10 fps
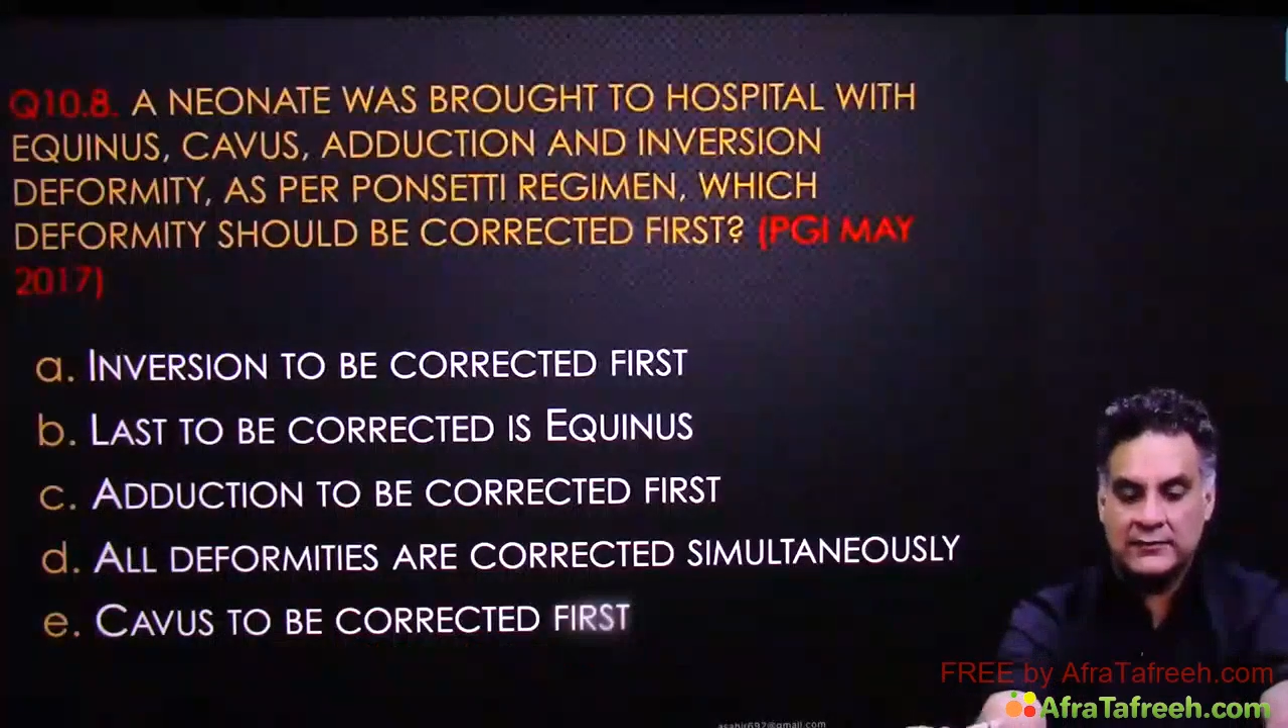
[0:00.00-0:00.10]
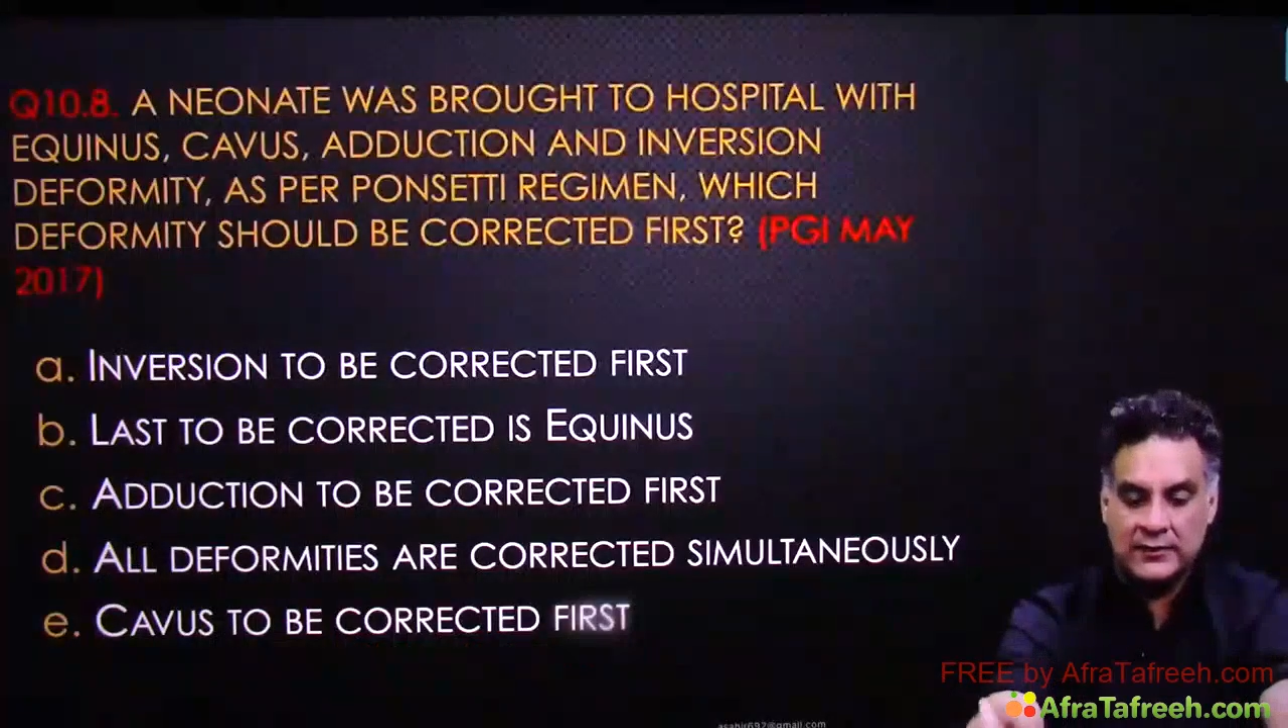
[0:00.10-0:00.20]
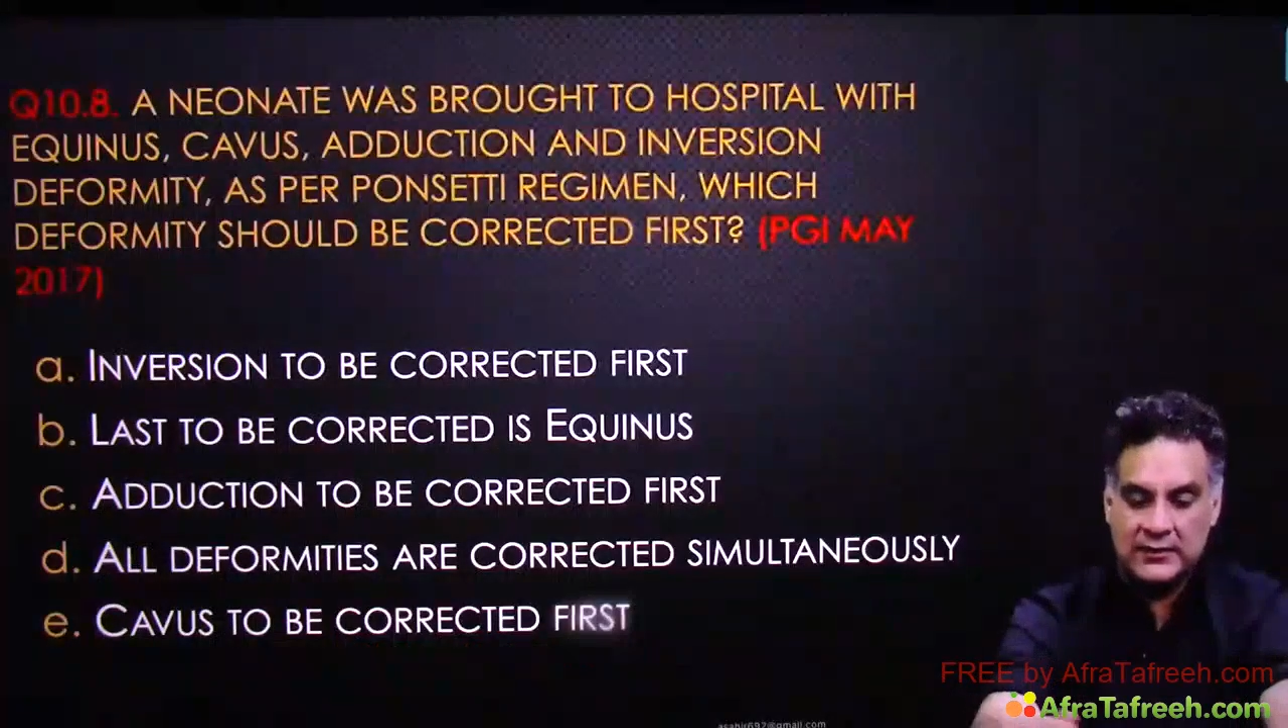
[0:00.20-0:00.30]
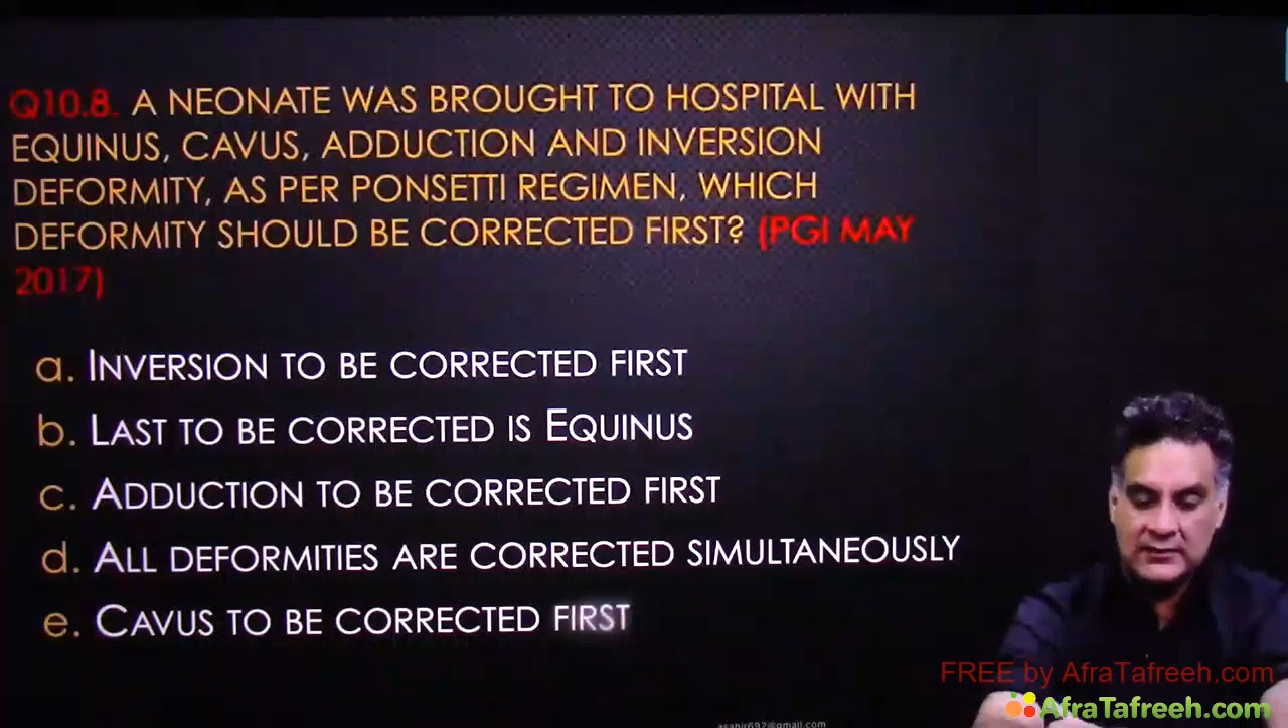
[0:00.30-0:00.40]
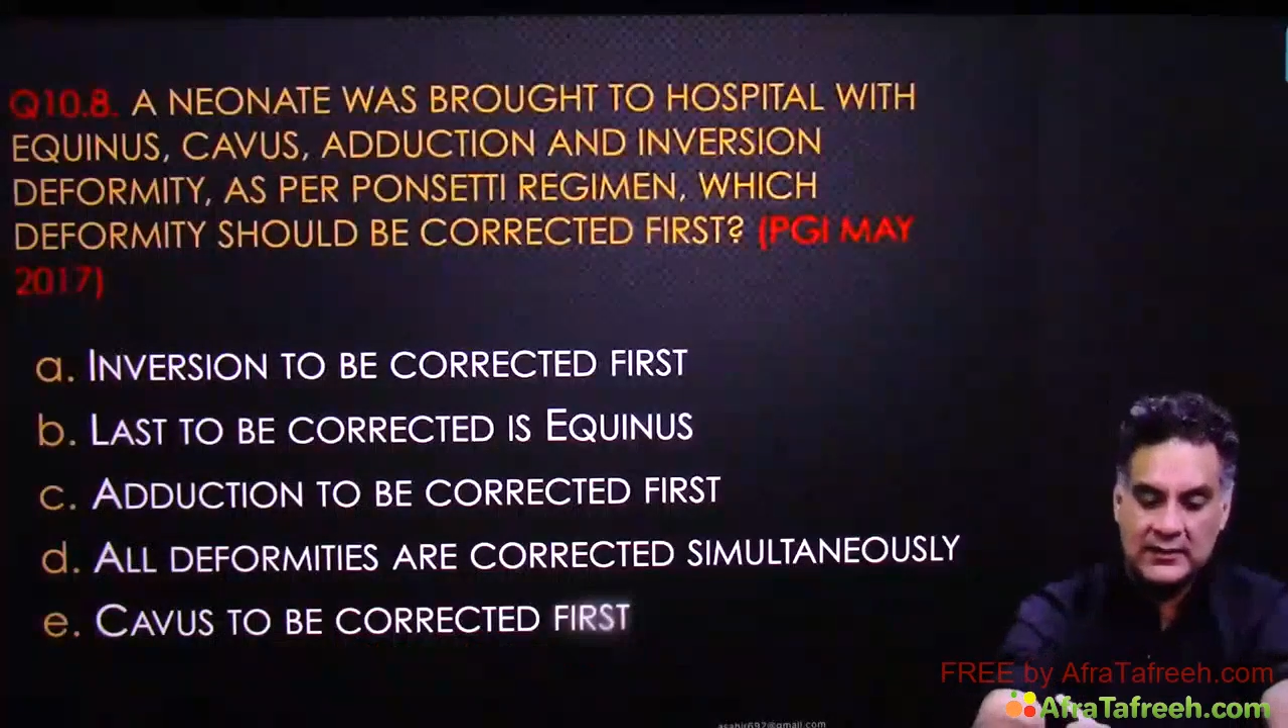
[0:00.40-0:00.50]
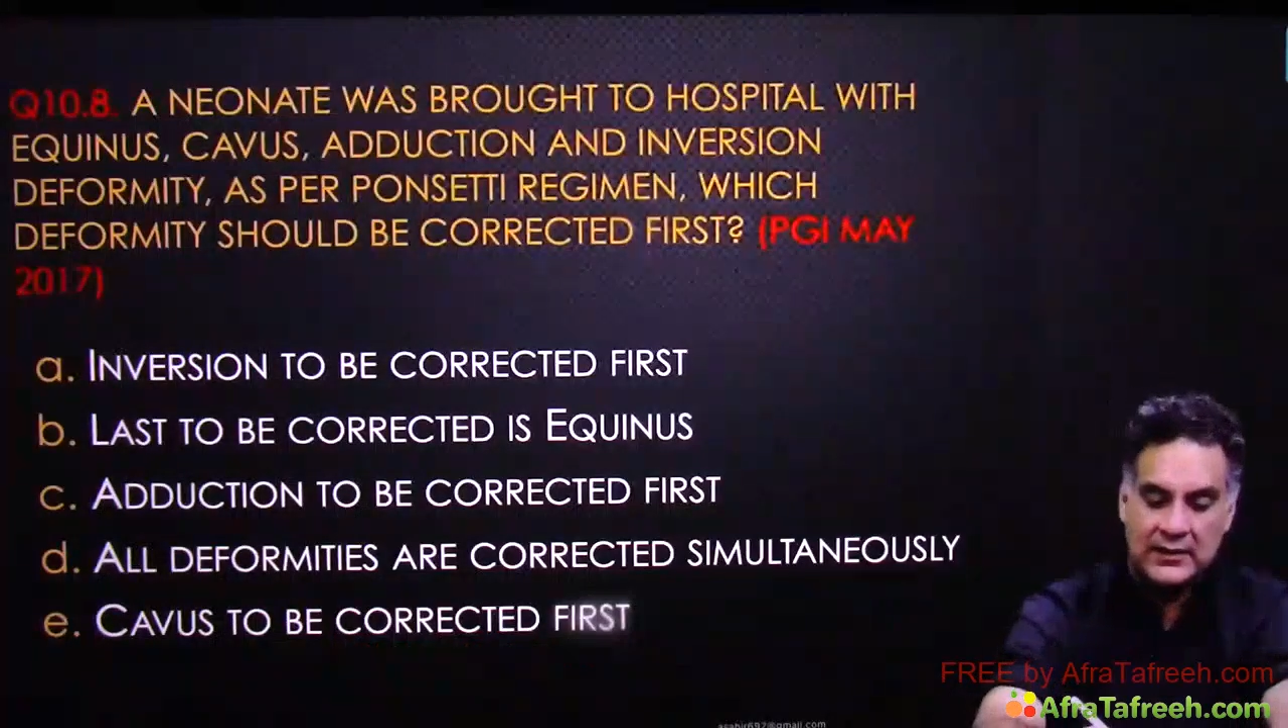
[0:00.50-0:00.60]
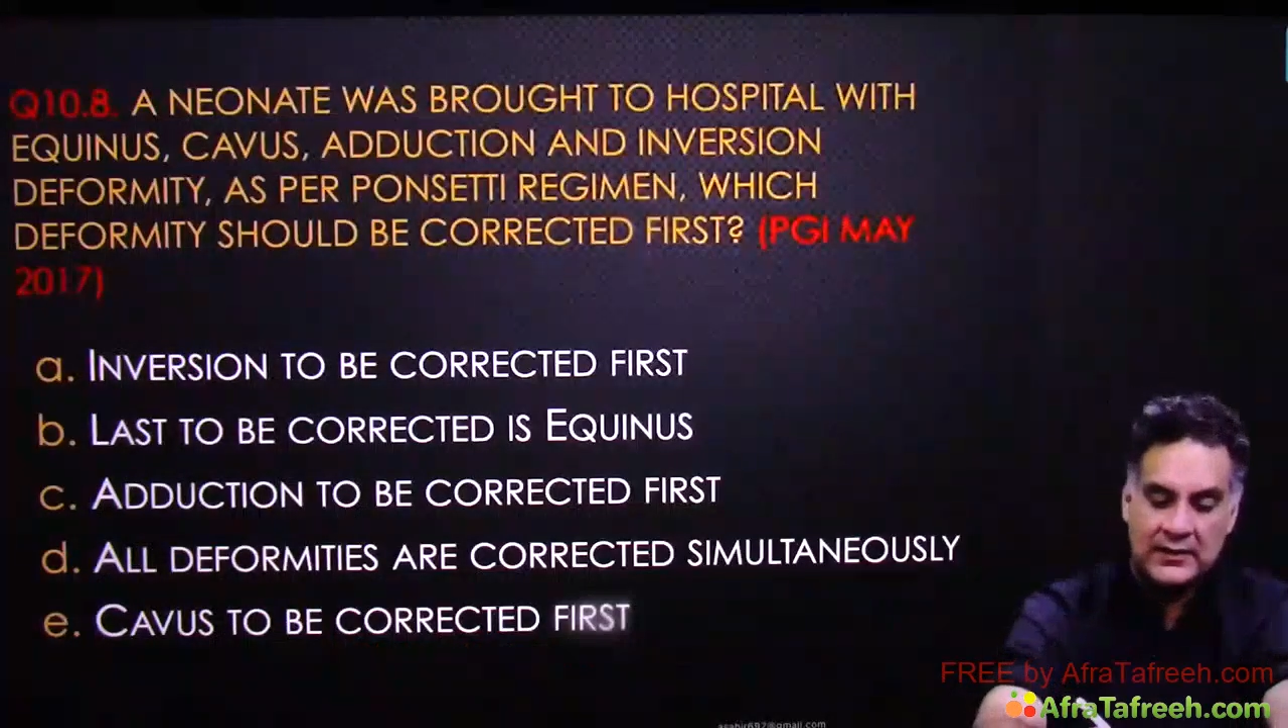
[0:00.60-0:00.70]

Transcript: first?